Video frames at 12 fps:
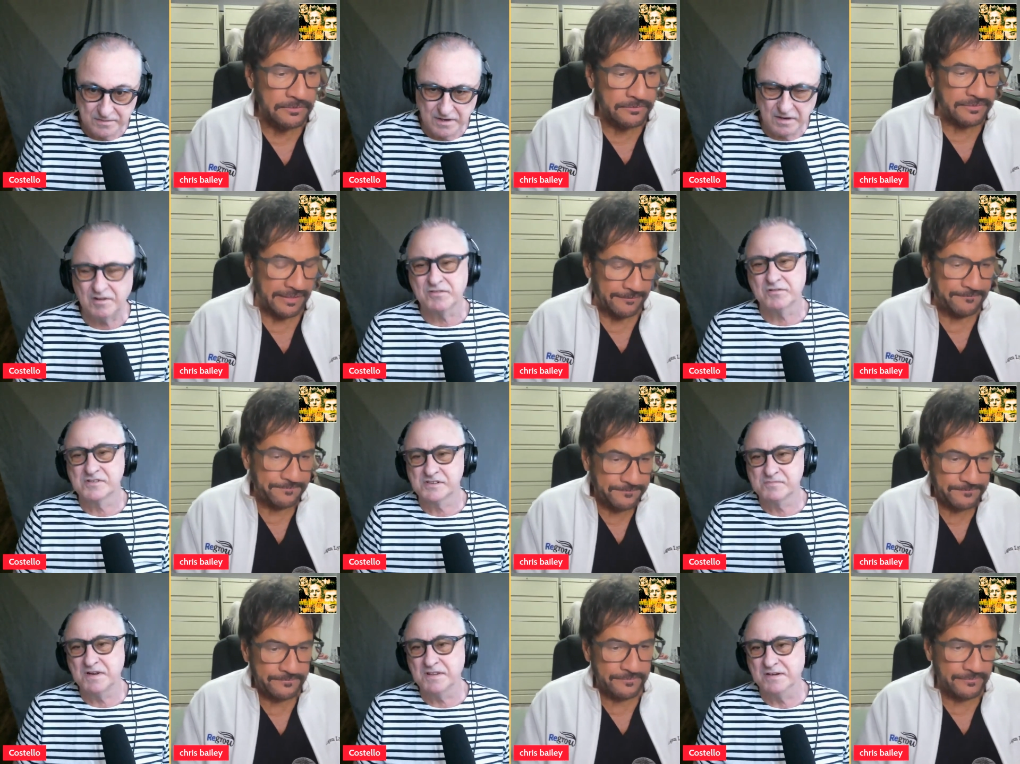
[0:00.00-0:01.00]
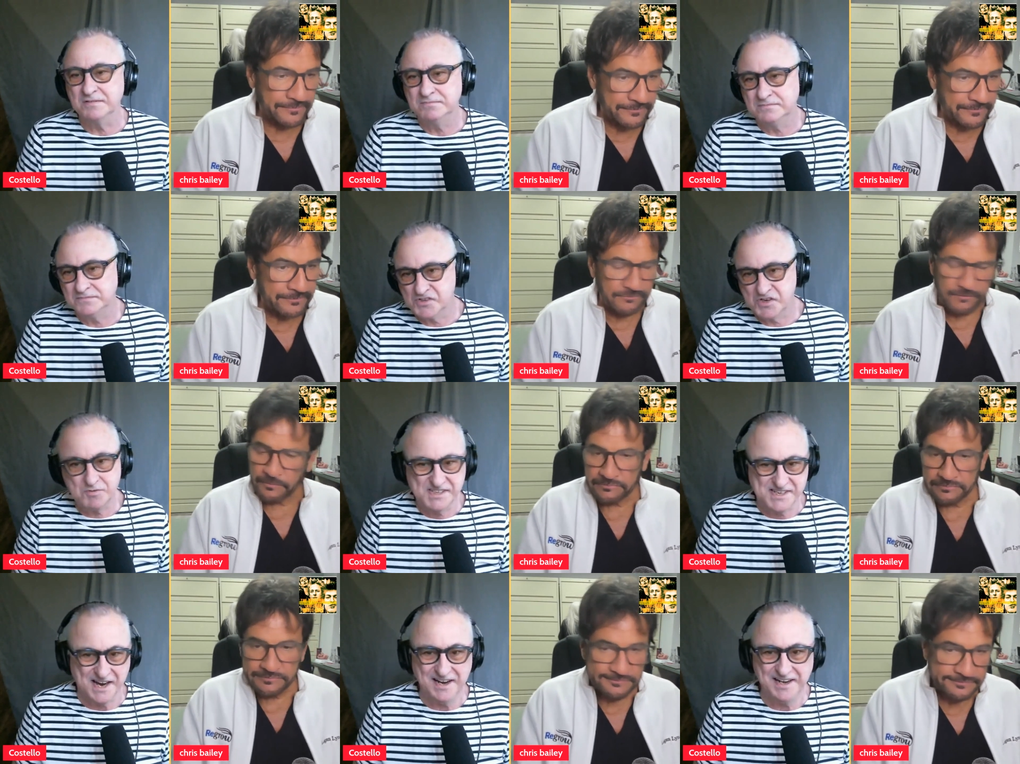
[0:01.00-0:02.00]
Speaker 1: Oh, yeah. I thought it was his mother. Well, no. she was
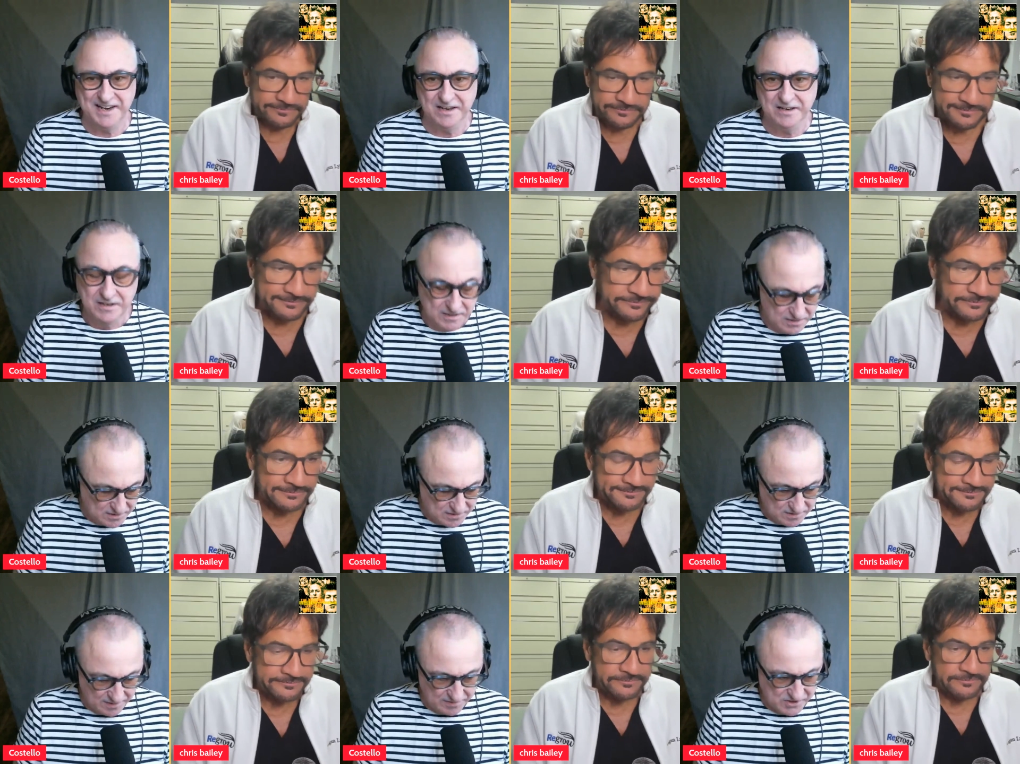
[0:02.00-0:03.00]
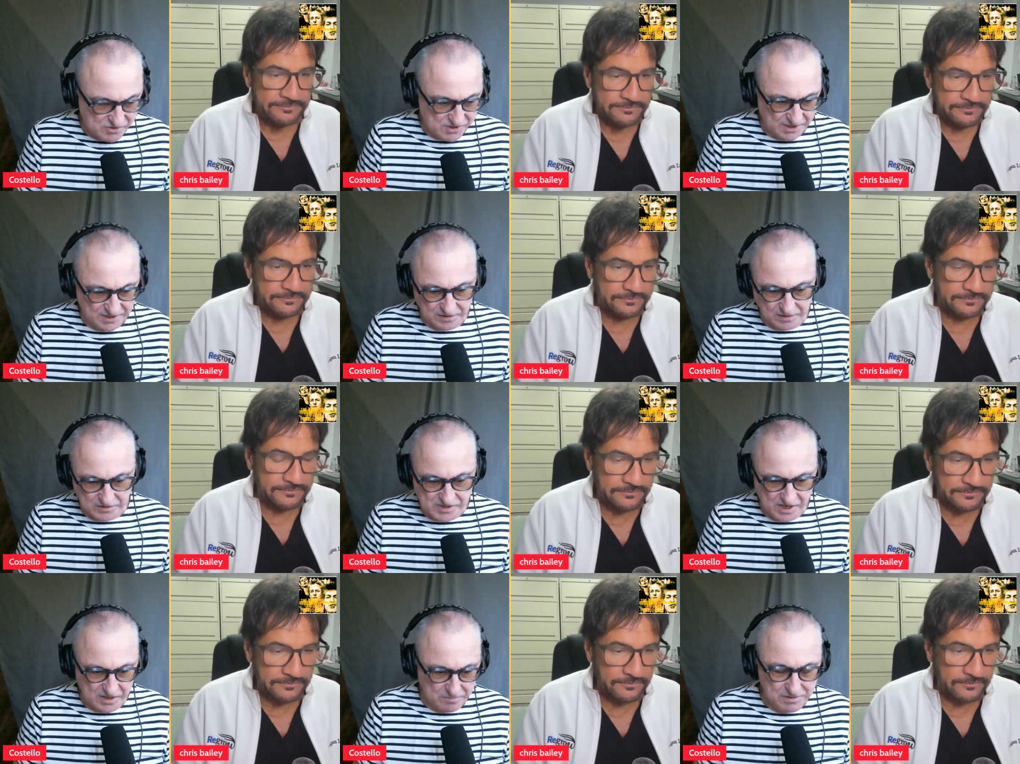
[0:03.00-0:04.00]
tiny. Uh, she was like a little
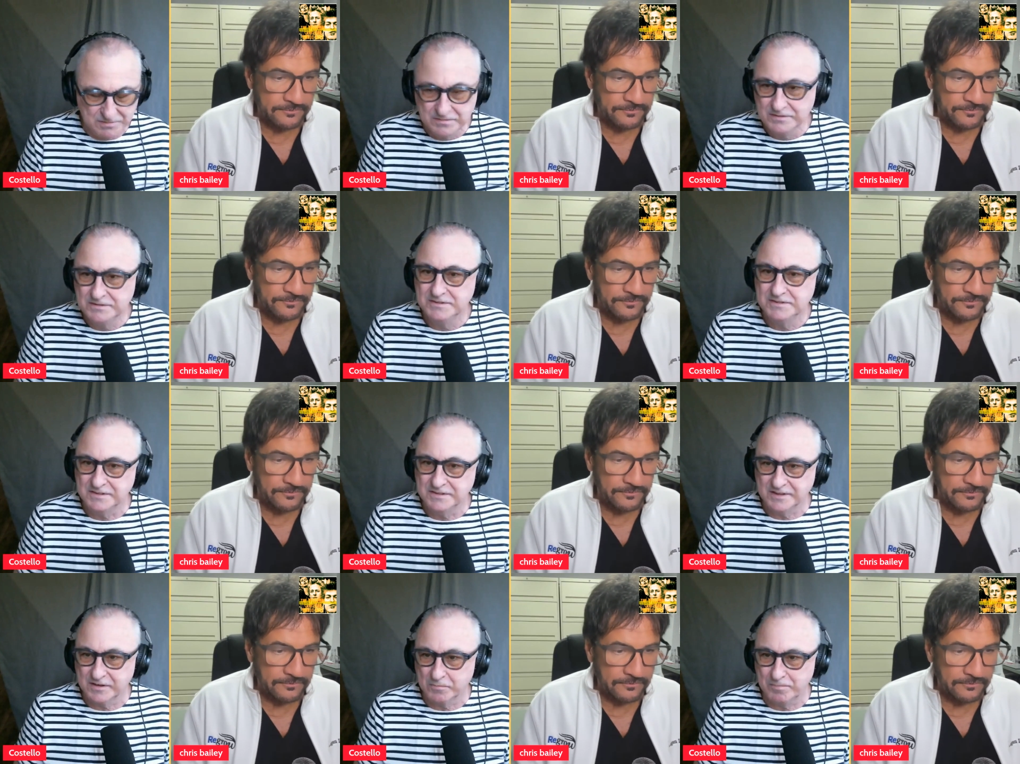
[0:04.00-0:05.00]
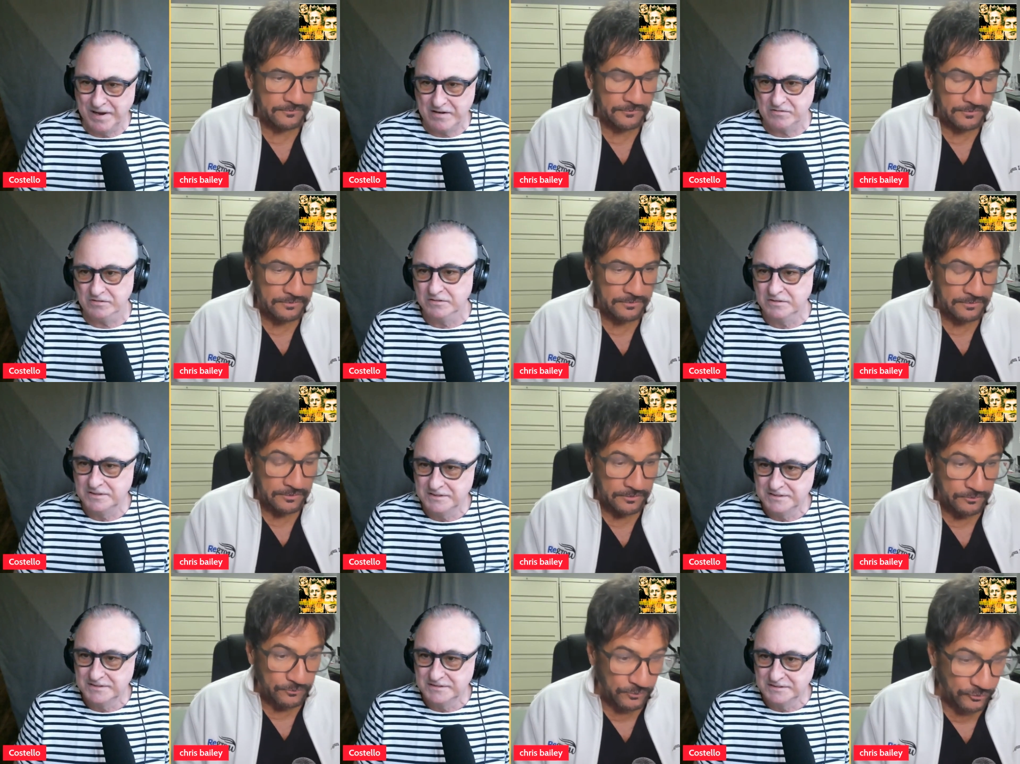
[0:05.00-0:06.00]
tub,
Speaker 2: a little barrel.
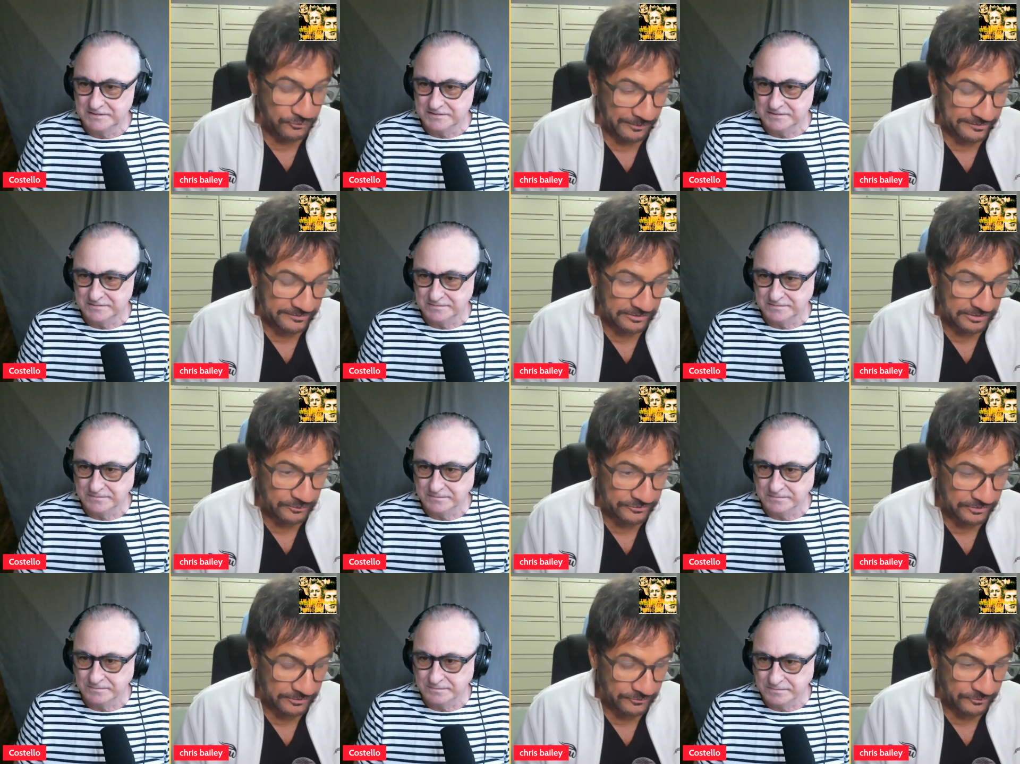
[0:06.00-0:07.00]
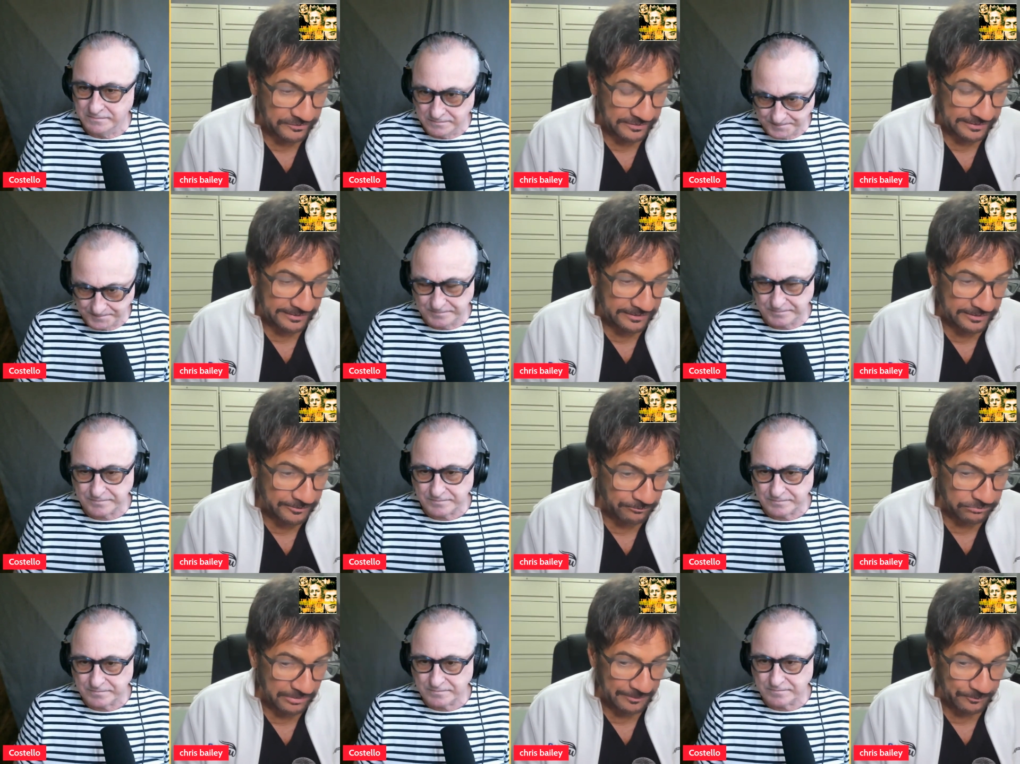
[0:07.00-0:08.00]
Rosemary Clooney was a was a helium
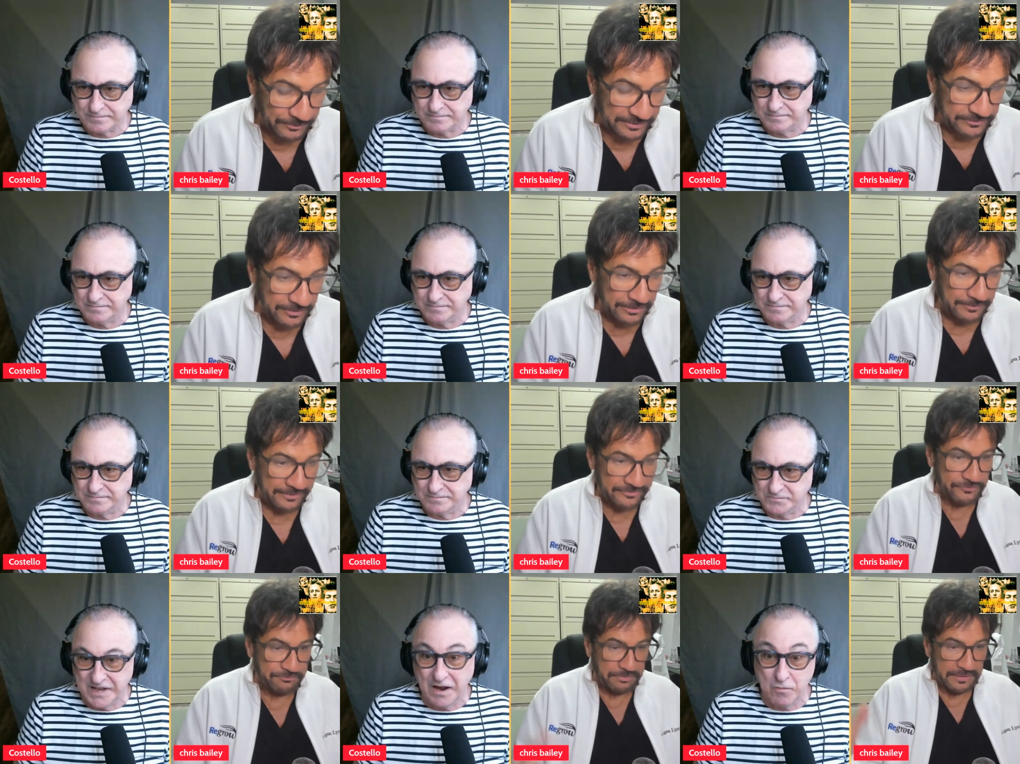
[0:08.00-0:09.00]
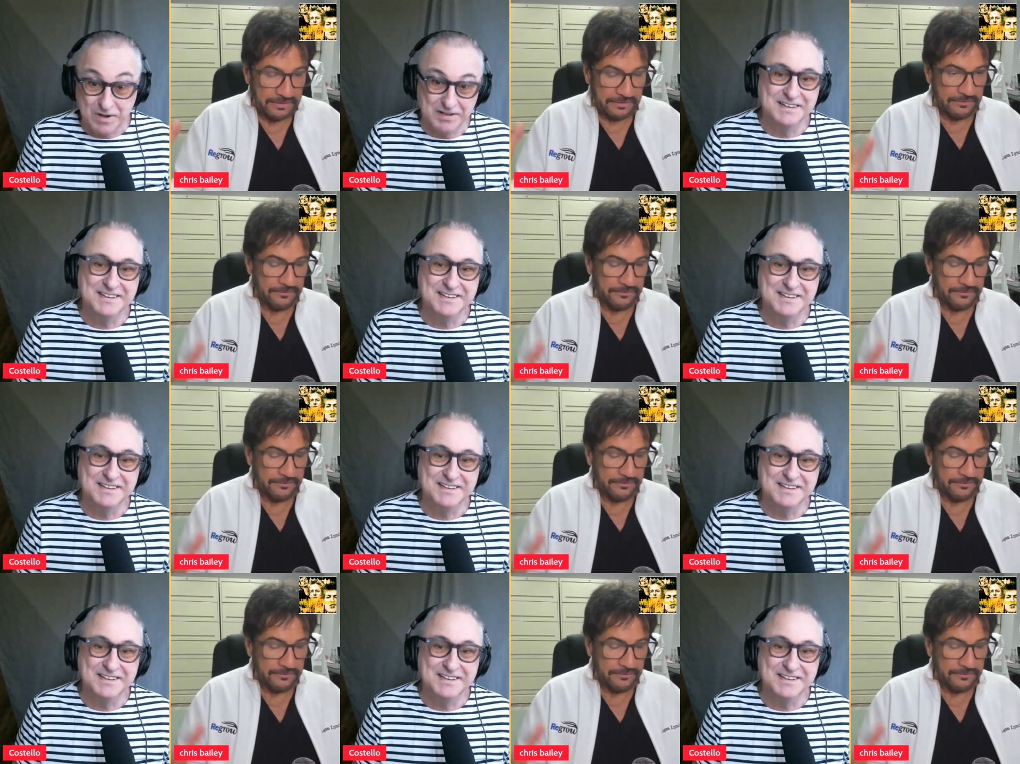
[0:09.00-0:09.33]
blimp. What are you talking about? yeah, well,